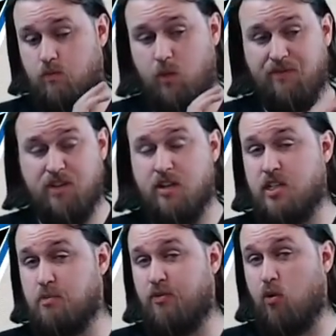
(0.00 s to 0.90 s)
we've done
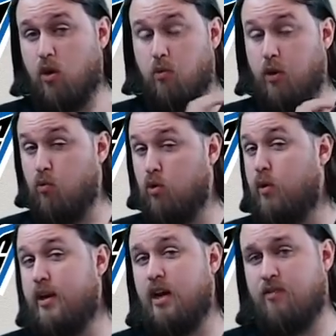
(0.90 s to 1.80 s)
this before and we
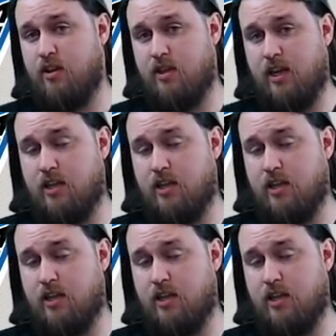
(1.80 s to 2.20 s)
ruined everything